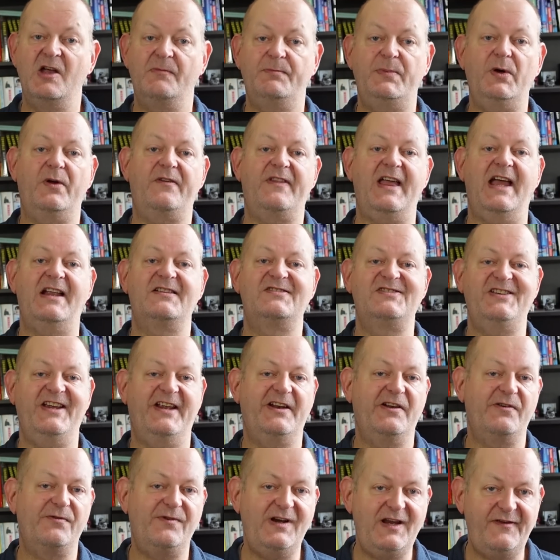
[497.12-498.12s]
book that
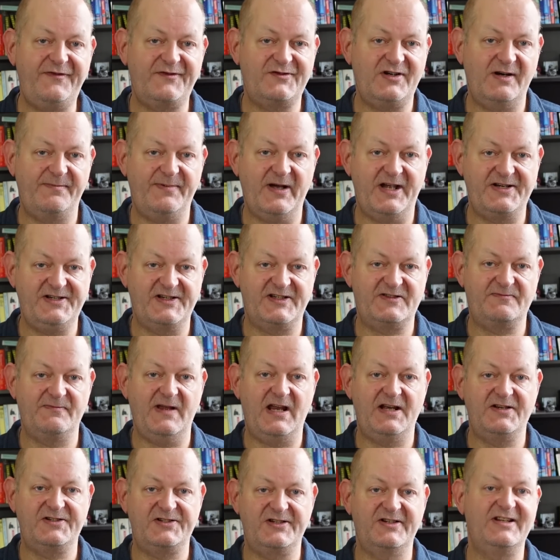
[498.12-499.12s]
Tenerife trip I just
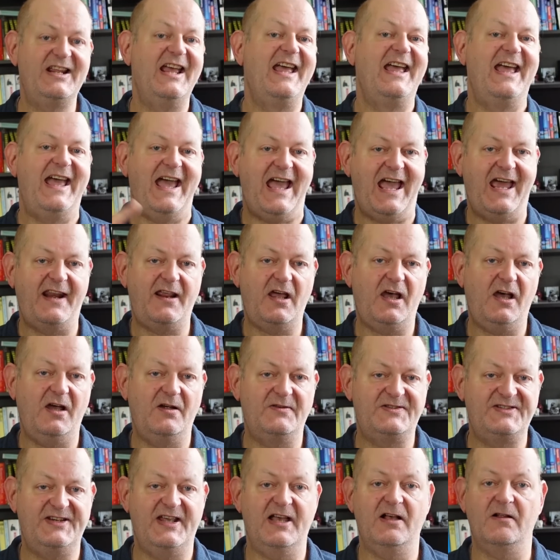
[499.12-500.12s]
mentioned at a
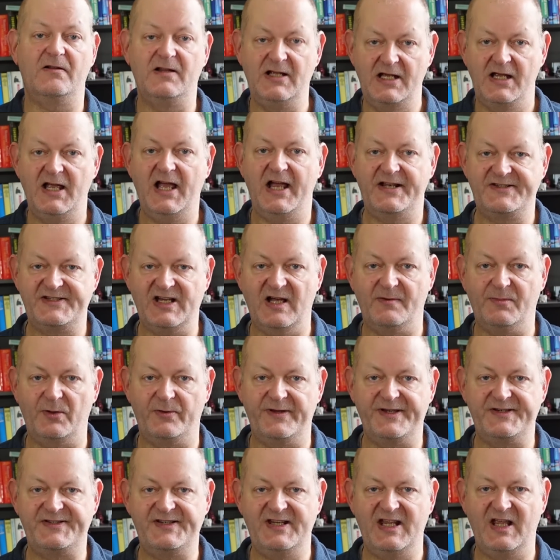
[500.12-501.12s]
hotel and double
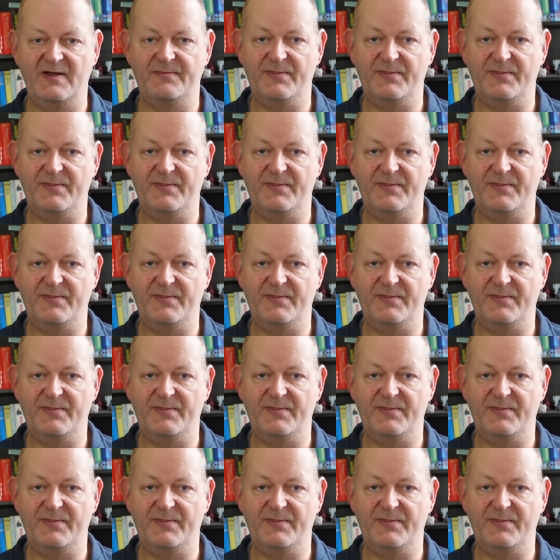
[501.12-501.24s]
the tier